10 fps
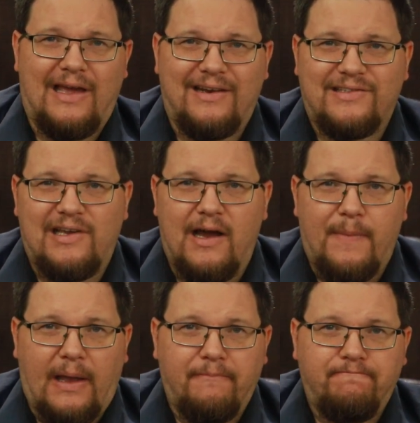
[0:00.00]
that is
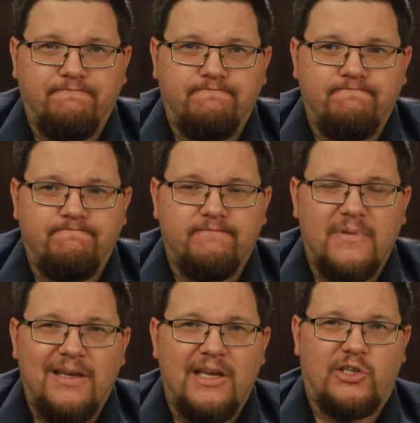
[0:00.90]
coming
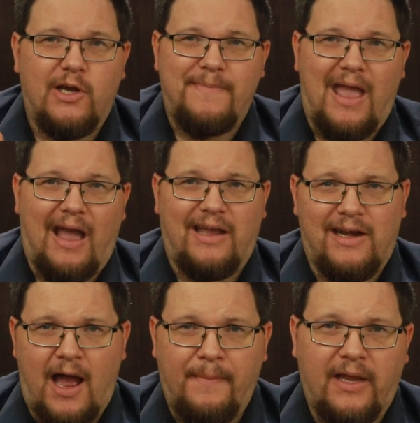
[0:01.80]
is going to be
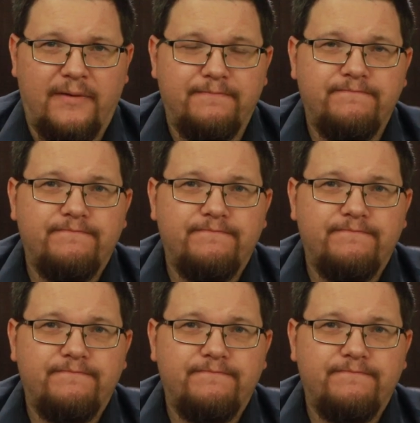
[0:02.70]
economic.